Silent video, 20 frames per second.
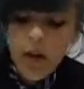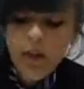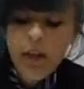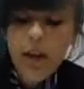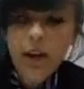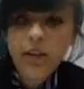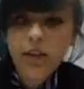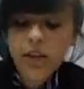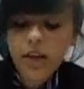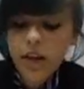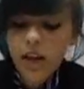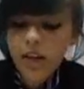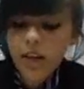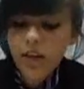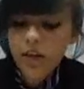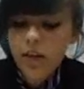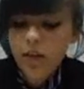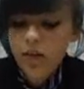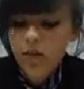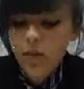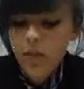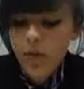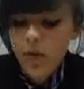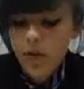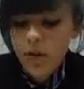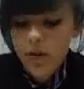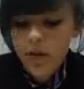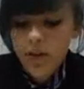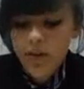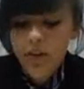That's the Daily News
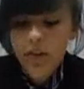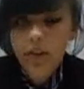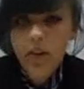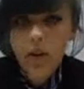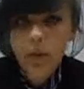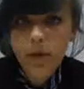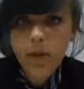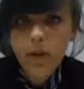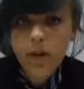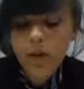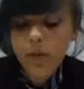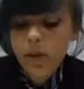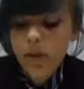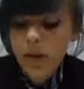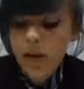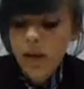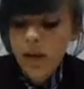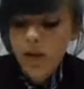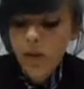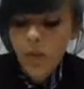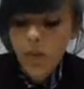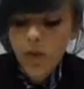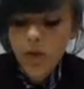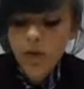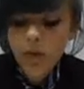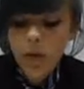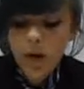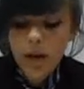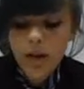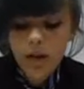Report. This is WWN
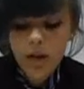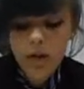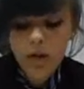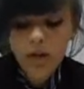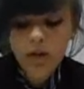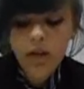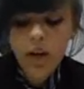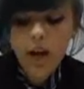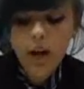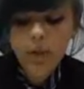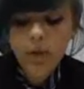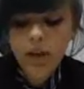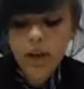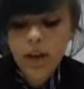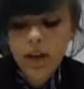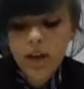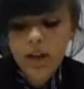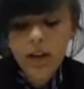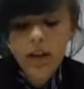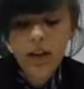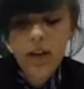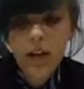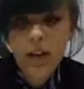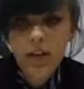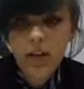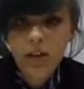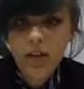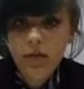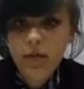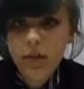Worldwide News. I'm Leanne, and
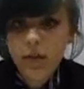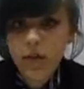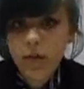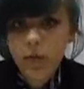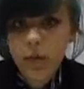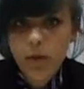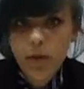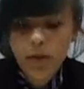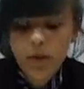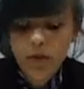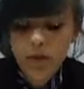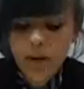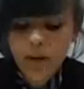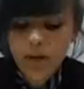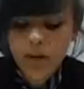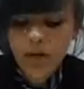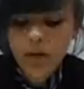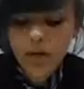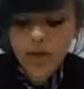on to the field reporter, Rachel.